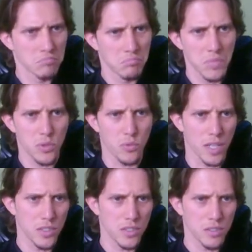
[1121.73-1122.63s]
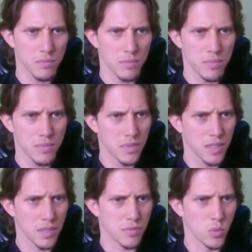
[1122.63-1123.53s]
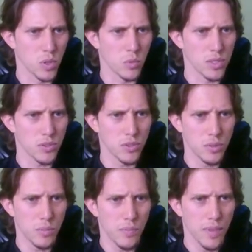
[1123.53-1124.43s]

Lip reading: mid-range if we want to.